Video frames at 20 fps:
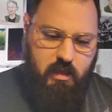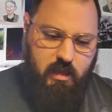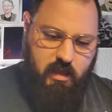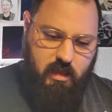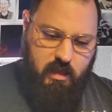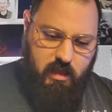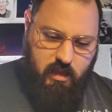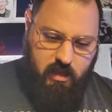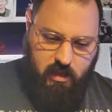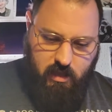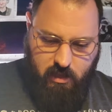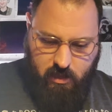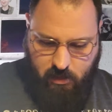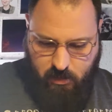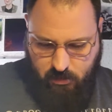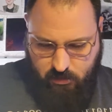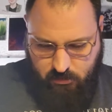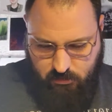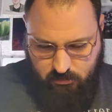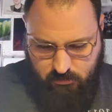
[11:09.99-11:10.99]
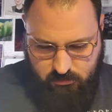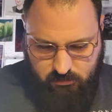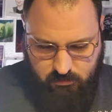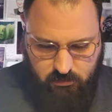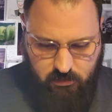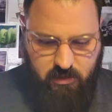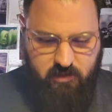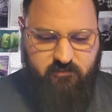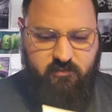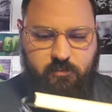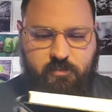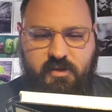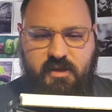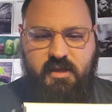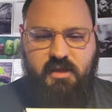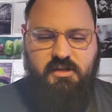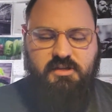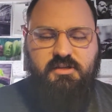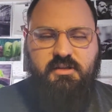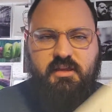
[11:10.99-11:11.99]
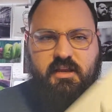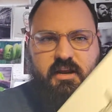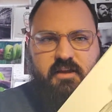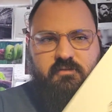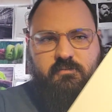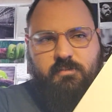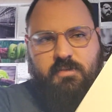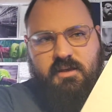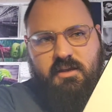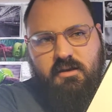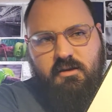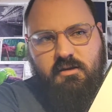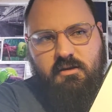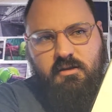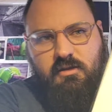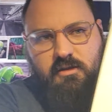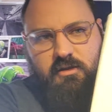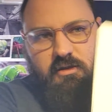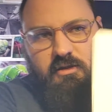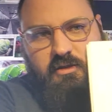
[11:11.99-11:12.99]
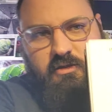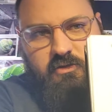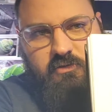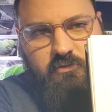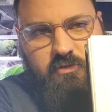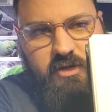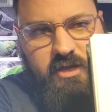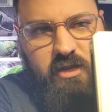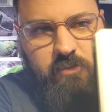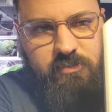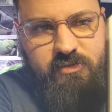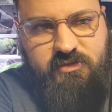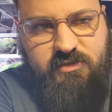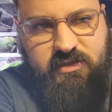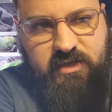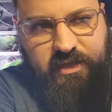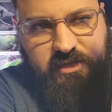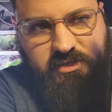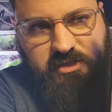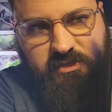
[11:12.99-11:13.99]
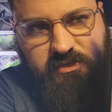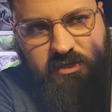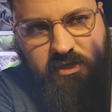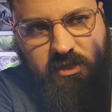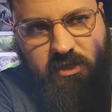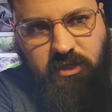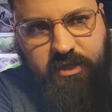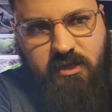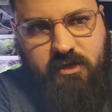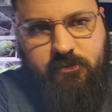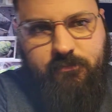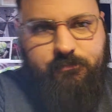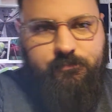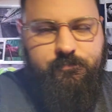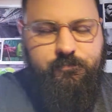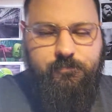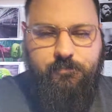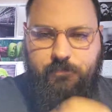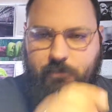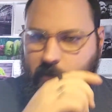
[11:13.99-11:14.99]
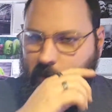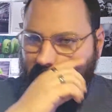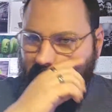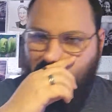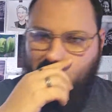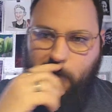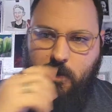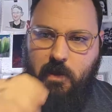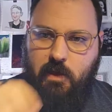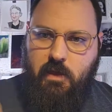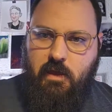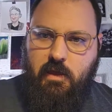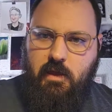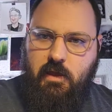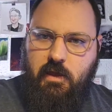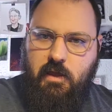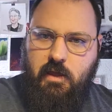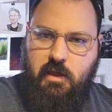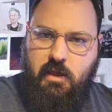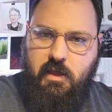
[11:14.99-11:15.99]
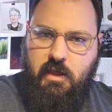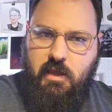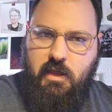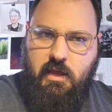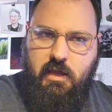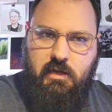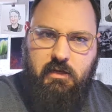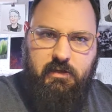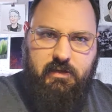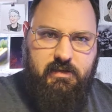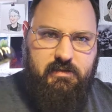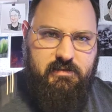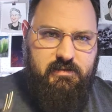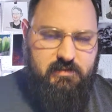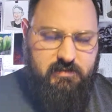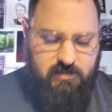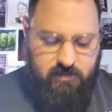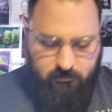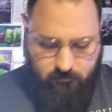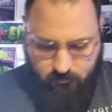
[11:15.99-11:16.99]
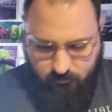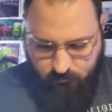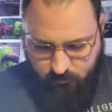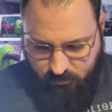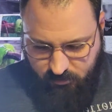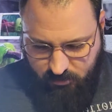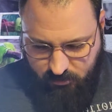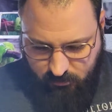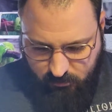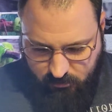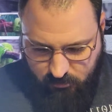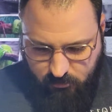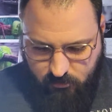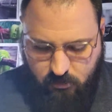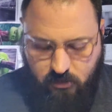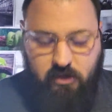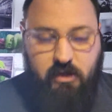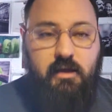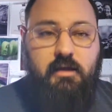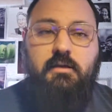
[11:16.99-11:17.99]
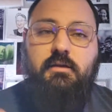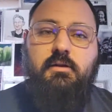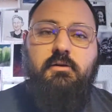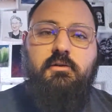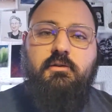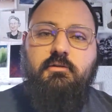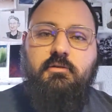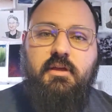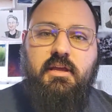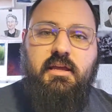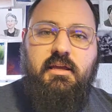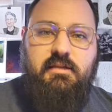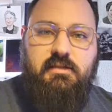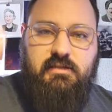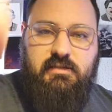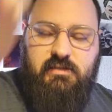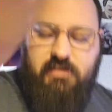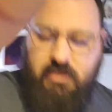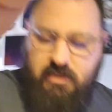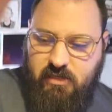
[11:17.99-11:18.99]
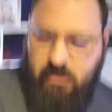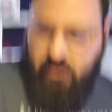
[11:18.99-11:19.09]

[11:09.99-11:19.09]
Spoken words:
And I have a page that I've been doing a couple sketches on. And let's see what we get here. I know you can't see